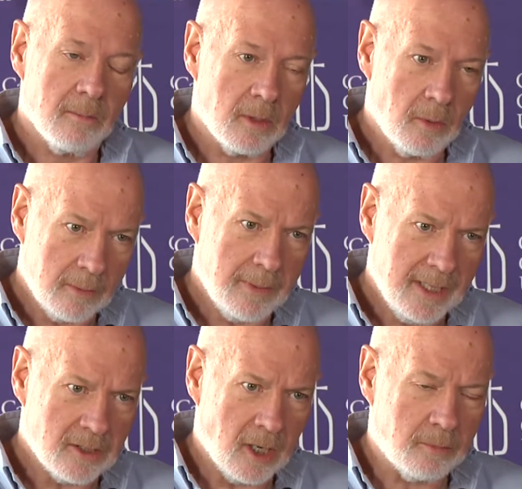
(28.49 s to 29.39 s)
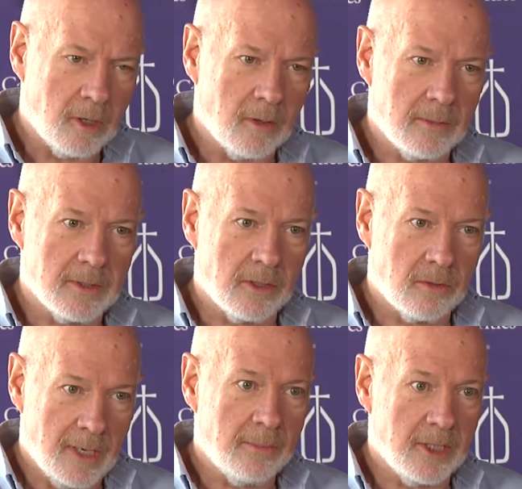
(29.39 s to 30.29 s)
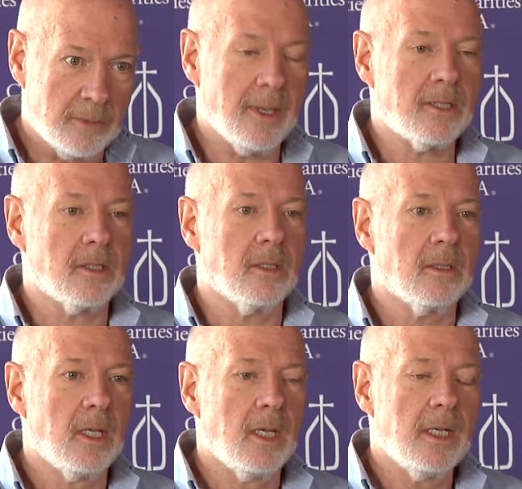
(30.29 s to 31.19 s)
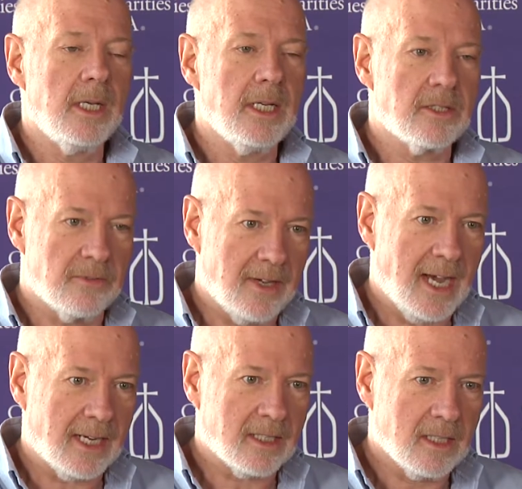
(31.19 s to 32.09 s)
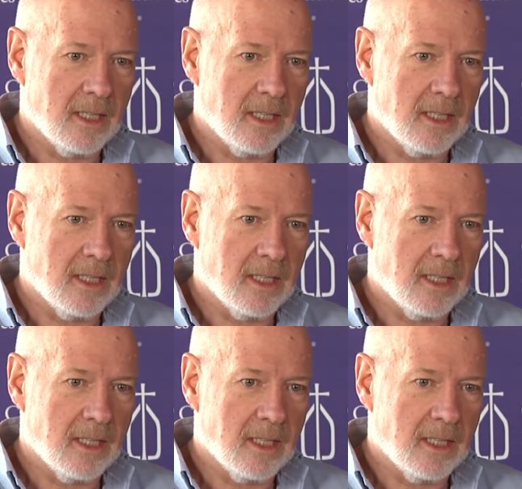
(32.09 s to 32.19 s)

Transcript: But what makes our programs incredibly special is the fact